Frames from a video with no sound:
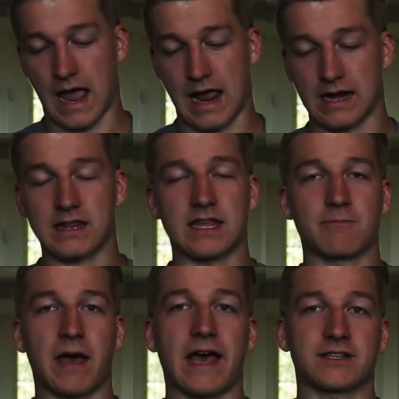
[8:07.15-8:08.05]
Anything
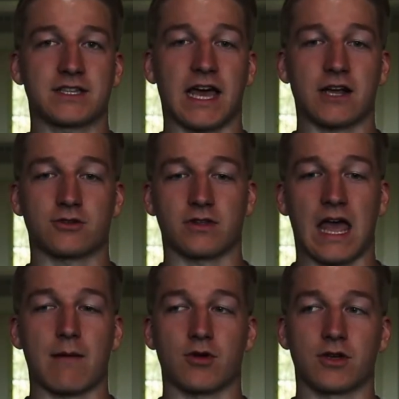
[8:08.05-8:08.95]
past the actual
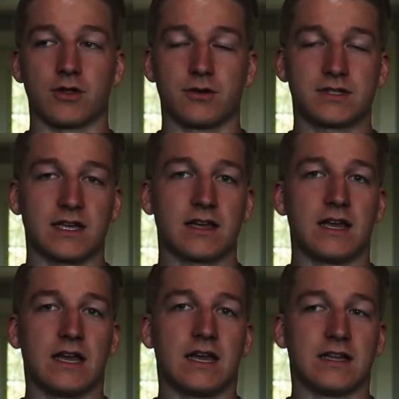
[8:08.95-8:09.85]
camera you're using
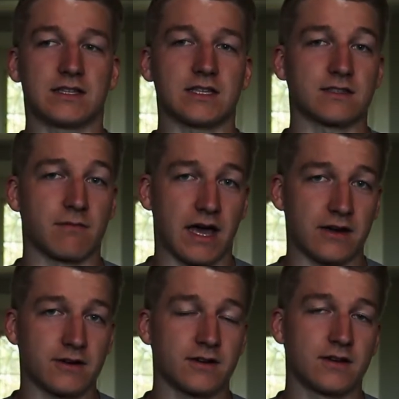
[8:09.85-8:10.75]
doesn't
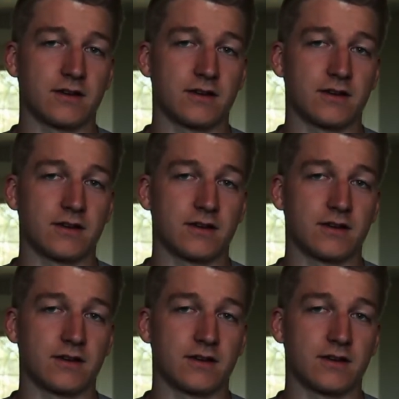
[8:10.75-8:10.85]
matter.